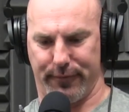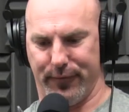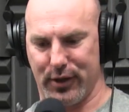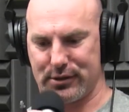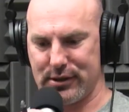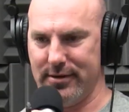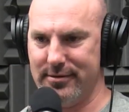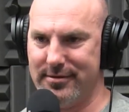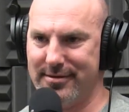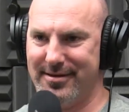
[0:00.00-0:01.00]
Fix it.
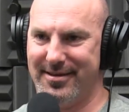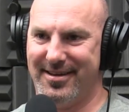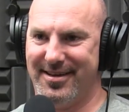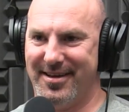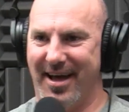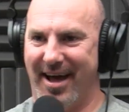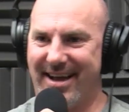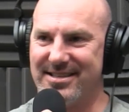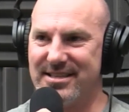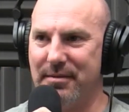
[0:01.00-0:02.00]
I
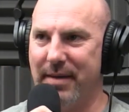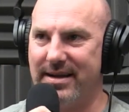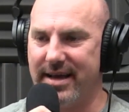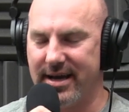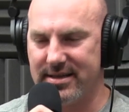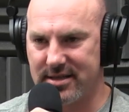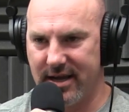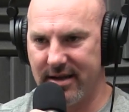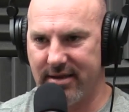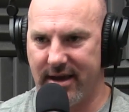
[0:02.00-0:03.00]
can see my dad
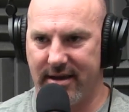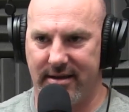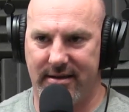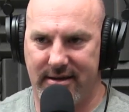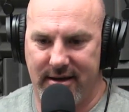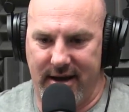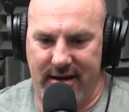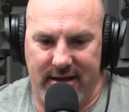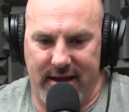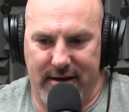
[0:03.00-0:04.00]
saying that. Yeah.
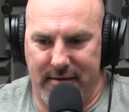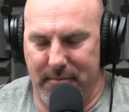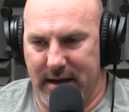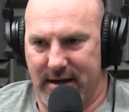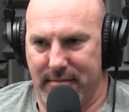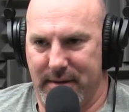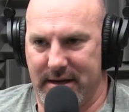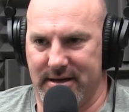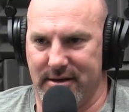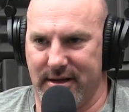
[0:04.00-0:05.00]
And then him making a
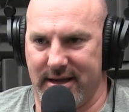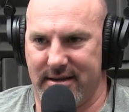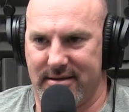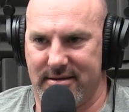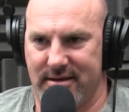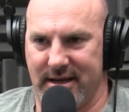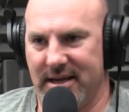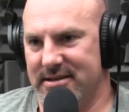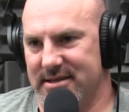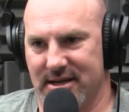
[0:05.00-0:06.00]
big deal, like like
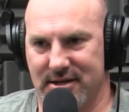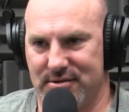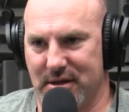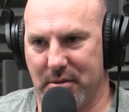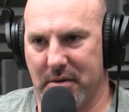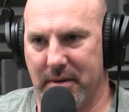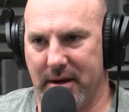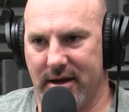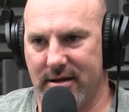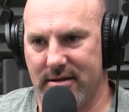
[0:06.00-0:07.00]
he's going to do something
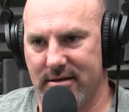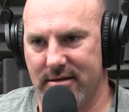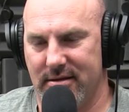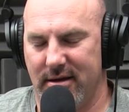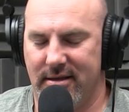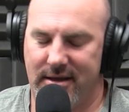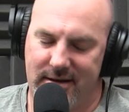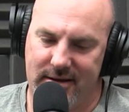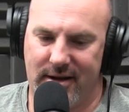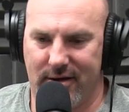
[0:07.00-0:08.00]
about it, and
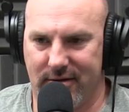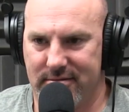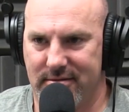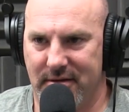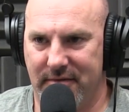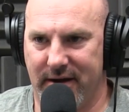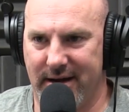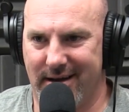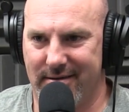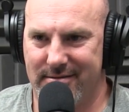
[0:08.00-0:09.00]
then you know you
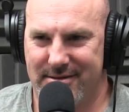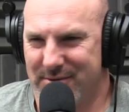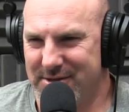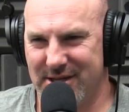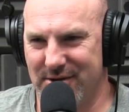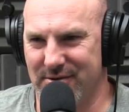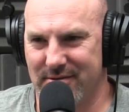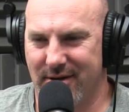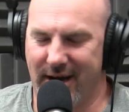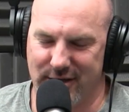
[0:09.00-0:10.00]
find out. So what'd you do?
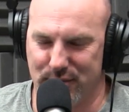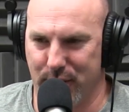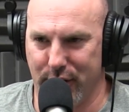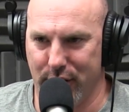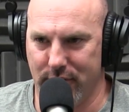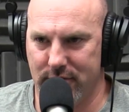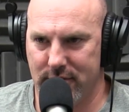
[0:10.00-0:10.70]
I just paid it.